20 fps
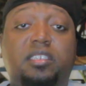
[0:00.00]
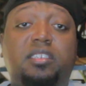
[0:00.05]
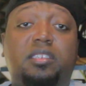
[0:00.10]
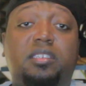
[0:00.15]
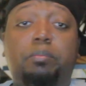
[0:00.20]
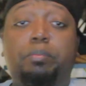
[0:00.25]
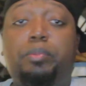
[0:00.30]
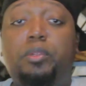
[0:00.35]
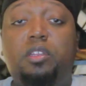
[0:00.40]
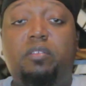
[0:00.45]

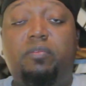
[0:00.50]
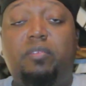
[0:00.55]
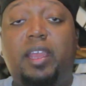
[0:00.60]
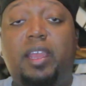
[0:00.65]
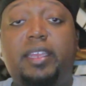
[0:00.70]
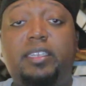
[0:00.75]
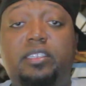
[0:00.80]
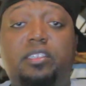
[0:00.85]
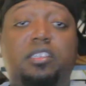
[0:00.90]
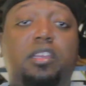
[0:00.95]
simple
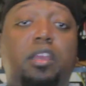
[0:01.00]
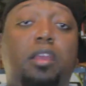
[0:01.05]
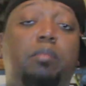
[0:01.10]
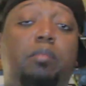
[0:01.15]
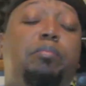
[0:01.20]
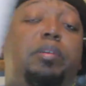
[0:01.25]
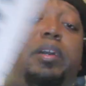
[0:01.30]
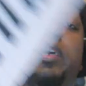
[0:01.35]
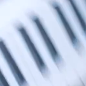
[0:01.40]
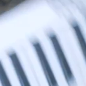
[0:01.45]
device,
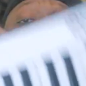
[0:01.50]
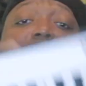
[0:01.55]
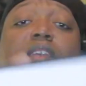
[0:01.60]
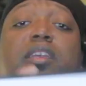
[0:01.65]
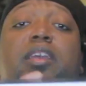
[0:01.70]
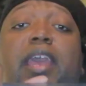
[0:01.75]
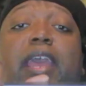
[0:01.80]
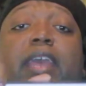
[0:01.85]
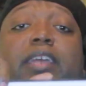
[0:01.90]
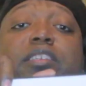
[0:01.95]
but
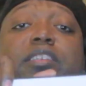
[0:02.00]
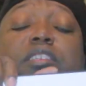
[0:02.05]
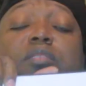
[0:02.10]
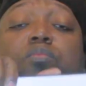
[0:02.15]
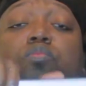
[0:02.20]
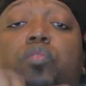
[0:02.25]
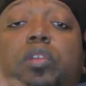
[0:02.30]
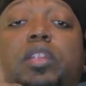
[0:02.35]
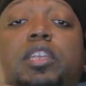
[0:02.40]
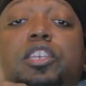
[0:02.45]
it has
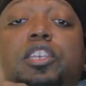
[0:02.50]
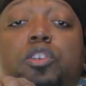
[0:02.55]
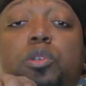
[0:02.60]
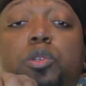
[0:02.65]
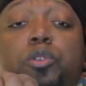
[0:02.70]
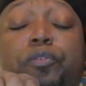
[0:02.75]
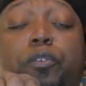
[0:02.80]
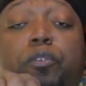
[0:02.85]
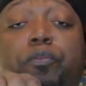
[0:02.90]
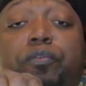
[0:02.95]
some really
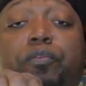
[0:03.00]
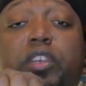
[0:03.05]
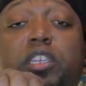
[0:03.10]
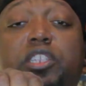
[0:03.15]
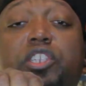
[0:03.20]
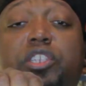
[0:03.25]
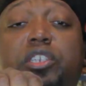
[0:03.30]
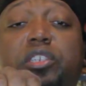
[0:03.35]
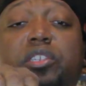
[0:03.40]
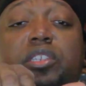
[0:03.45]
useful
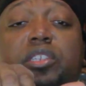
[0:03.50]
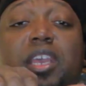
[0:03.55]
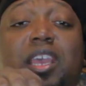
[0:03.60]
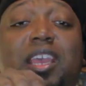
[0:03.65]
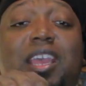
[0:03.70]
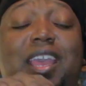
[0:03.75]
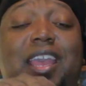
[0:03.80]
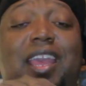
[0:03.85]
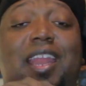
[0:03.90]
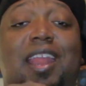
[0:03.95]
features,
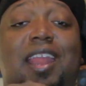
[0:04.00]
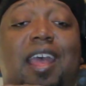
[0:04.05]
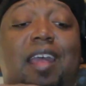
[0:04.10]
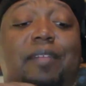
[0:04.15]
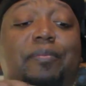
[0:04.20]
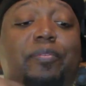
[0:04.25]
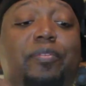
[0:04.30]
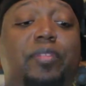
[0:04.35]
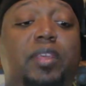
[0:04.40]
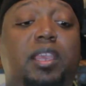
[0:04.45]
and
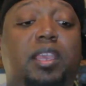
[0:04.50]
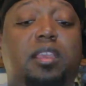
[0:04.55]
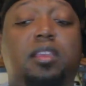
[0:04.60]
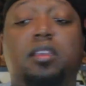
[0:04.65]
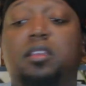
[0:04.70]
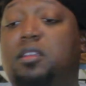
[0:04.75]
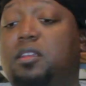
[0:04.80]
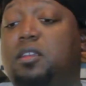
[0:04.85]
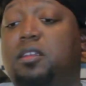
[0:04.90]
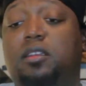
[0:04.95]
I think